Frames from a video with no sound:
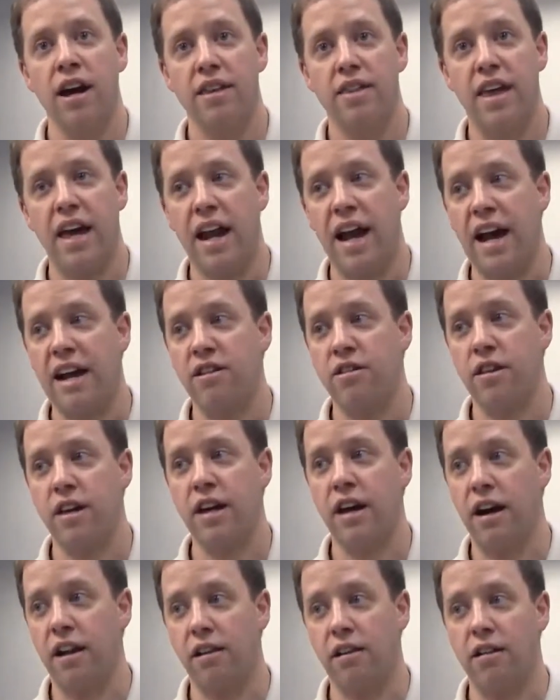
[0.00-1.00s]
that actually
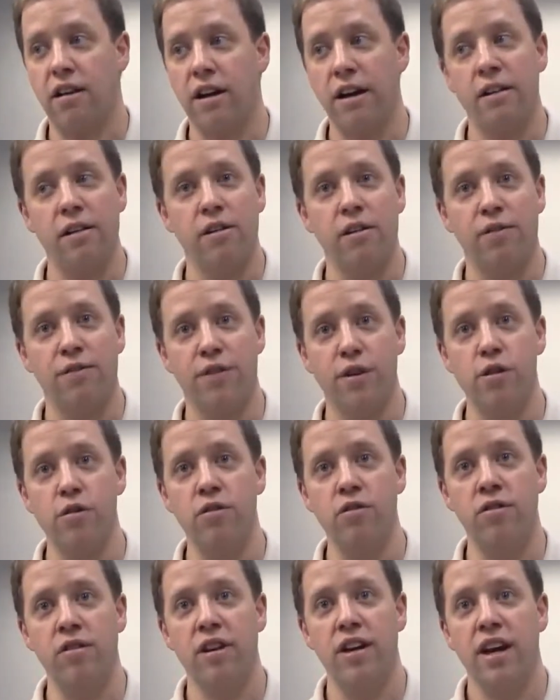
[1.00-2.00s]
a little
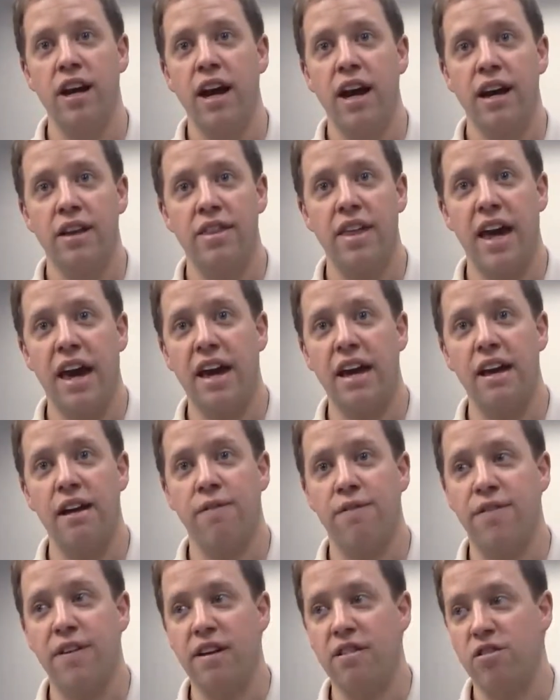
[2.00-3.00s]
fuse that
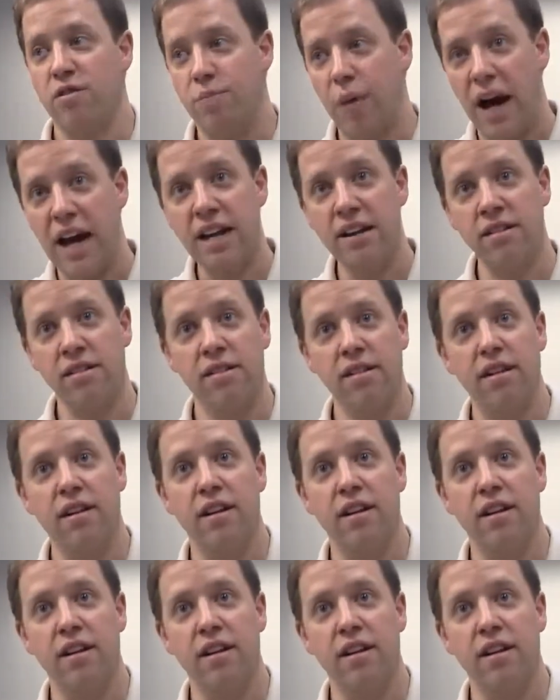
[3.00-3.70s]
if it spikes,